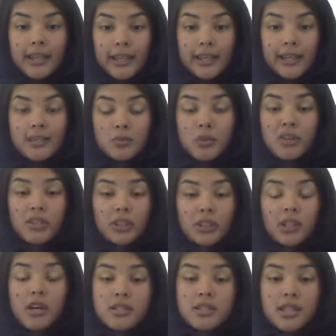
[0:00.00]
It is what the
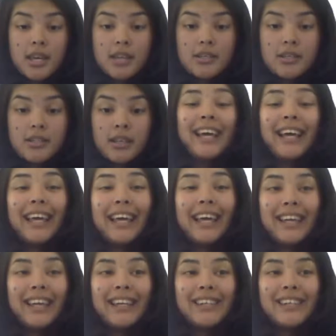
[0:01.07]
law says.
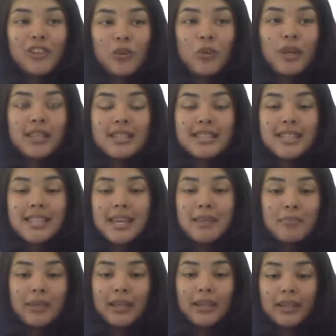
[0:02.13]
And you want the
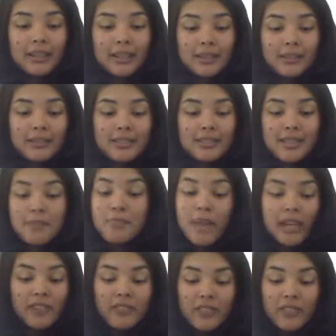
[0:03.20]
same
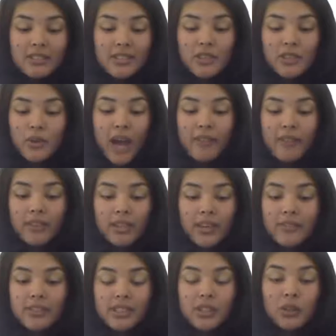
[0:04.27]
benefits that you're having
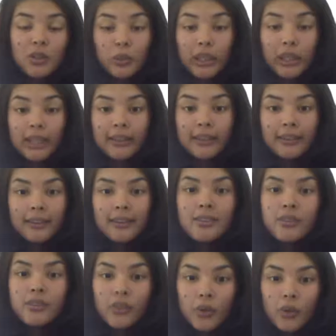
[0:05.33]
every single week.
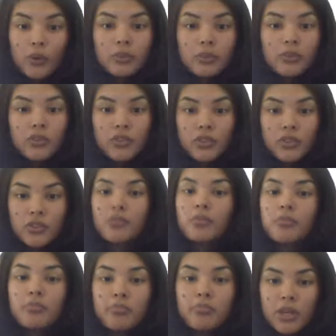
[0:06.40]
So just
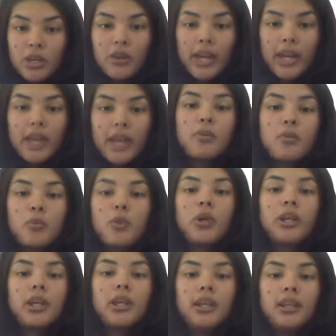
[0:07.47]
be okay with
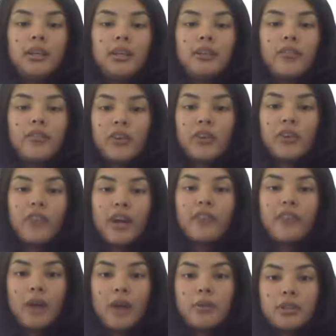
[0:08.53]
working 45
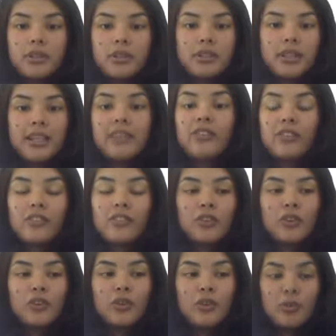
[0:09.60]
hours. It's
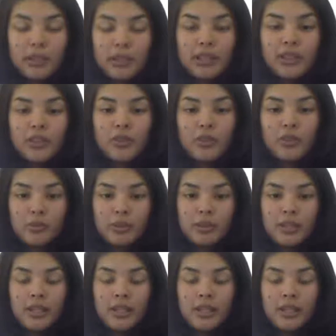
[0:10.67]
completely normal.